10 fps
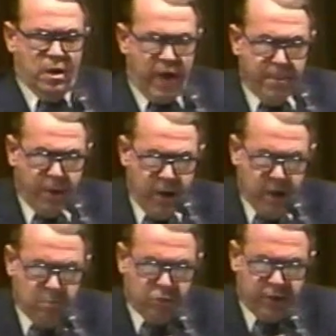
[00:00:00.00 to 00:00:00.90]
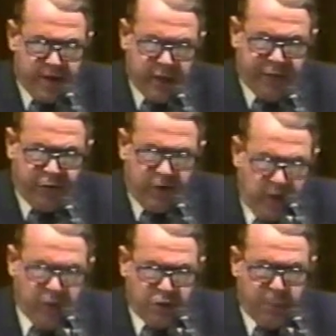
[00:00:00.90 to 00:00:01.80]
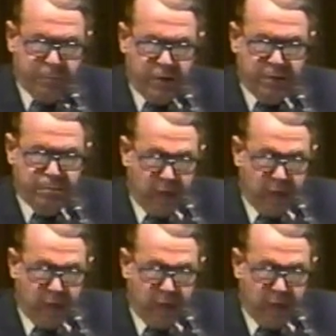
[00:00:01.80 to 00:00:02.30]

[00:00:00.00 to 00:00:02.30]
And Abrahams are headed for Egypt and